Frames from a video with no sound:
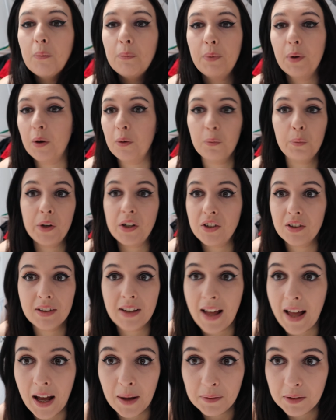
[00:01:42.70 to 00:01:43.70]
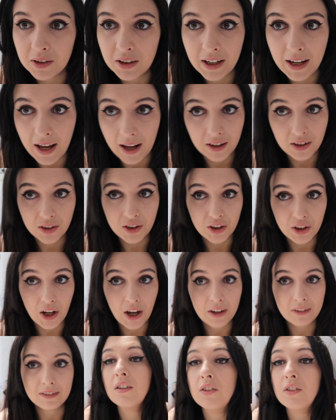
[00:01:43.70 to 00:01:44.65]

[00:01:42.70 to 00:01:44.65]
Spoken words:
but we just absolutely had to go.